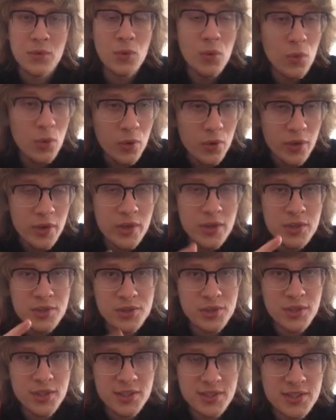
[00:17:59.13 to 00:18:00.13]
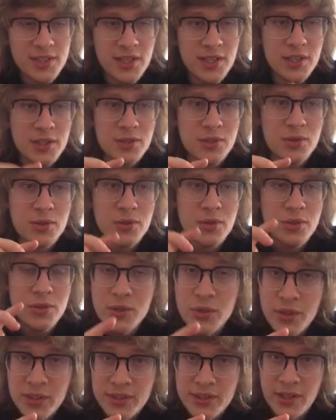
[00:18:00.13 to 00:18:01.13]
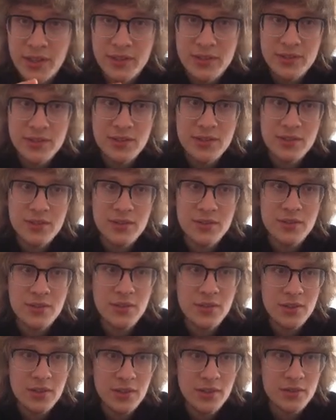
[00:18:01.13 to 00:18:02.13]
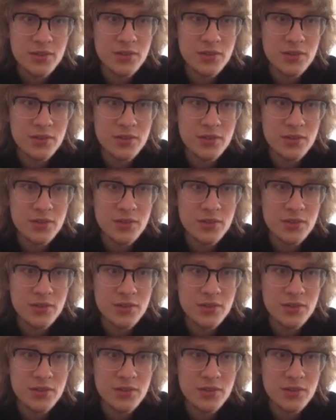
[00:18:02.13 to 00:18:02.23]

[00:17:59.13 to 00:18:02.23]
Or should I say your unit tests. Okay,